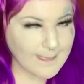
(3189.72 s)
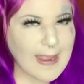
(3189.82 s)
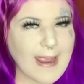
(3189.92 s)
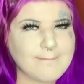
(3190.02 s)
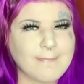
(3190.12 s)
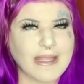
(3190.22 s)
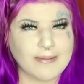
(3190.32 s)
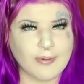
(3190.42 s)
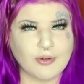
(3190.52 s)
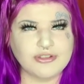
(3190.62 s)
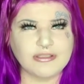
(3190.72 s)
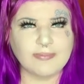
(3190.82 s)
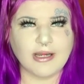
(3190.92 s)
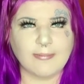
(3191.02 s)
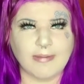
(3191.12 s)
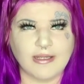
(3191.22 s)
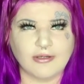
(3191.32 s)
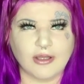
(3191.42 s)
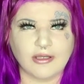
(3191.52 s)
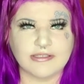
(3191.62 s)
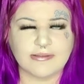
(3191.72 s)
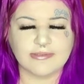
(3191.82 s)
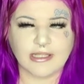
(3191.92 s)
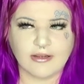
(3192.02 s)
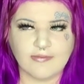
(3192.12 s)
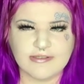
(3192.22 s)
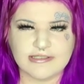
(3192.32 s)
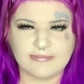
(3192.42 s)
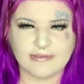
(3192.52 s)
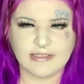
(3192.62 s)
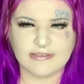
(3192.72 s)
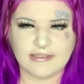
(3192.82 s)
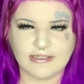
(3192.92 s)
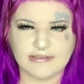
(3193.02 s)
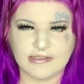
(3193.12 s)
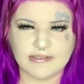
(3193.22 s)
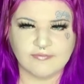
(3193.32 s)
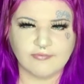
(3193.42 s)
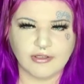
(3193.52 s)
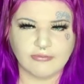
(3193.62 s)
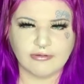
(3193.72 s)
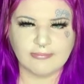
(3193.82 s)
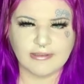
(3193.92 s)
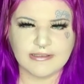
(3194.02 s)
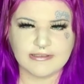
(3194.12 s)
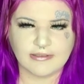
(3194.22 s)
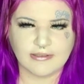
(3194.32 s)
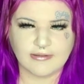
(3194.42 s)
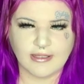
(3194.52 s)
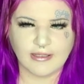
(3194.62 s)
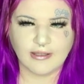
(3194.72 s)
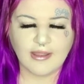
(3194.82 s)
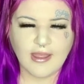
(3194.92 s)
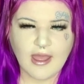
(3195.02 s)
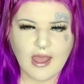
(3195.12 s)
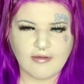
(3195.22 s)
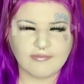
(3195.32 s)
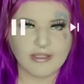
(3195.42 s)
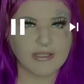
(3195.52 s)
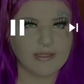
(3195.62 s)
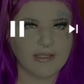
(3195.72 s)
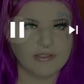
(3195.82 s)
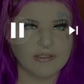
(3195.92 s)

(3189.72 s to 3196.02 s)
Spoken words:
I might post it, but I might not, because I'm scared that someone that, like, doesn't fuck with me is gonna, like, have a connection.